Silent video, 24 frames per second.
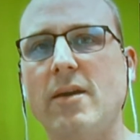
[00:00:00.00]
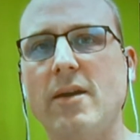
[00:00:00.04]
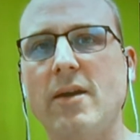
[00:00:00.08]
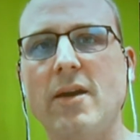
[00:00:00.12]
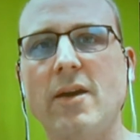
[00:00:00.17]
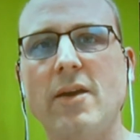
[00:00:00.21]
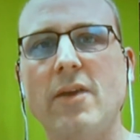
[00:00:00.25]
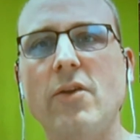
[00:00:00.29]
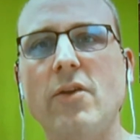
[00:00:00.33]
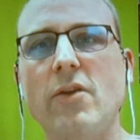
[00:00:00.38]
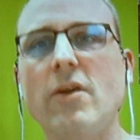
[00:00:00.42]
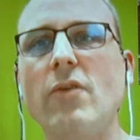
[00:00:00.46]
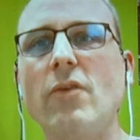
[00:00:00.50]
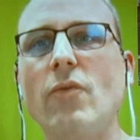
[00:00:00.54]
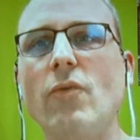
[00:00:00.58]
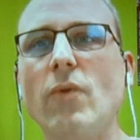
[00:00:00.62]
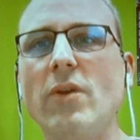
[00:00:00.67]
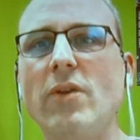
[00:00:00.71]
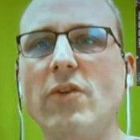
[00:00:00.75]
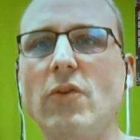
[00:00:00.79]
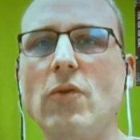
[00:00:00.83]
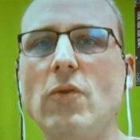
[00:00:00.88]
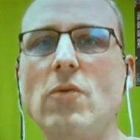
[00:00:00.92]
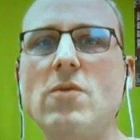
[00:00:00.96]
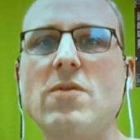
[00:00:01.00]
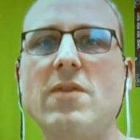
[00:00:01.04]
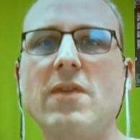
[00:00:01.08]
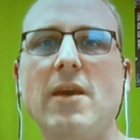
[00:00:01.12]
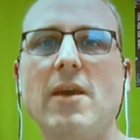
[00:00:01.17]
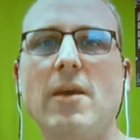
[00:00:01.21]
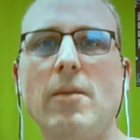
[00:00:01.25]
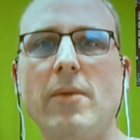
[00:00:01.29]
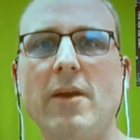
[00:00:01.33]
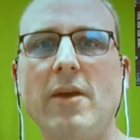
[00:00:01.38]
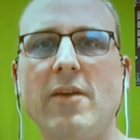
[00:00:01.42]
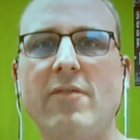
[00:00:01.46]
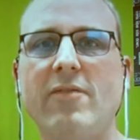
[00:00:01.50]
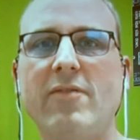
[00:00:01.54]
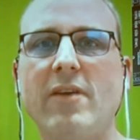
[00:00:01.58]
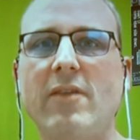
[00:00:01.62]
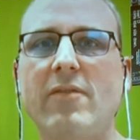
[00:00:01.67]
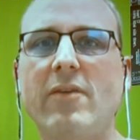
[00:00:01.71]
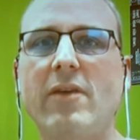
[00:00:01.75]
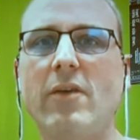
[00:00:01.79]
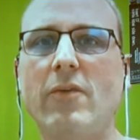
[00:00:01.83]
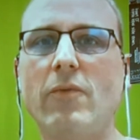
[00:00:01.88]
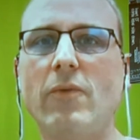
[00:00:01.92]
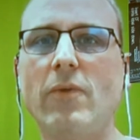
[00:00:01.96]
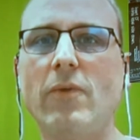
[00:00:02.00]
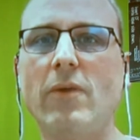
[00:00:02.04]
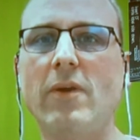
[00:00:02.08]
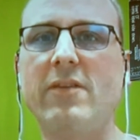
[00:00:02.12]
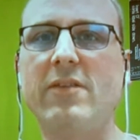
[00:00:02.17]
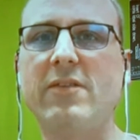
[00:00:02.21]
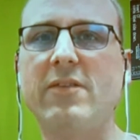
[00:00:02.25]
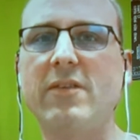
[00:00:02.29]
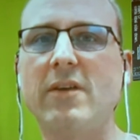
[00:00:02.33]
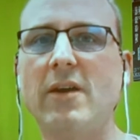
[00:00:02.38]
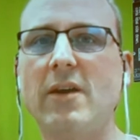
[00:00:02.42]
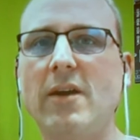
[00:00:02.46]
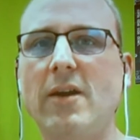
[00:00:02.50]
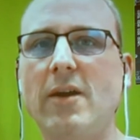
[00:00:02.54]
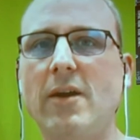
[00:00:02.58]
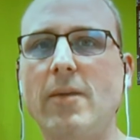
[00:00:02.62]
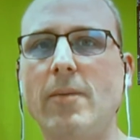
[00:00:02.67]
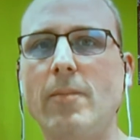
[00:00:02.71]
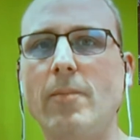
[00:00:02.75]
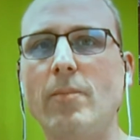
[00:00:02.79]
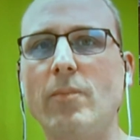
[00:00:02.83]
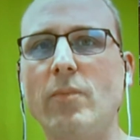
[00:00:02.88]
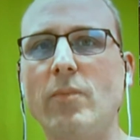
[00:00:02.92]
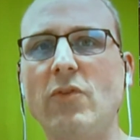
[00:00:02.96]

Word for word: uh, you can reduce the Amiga 500 um,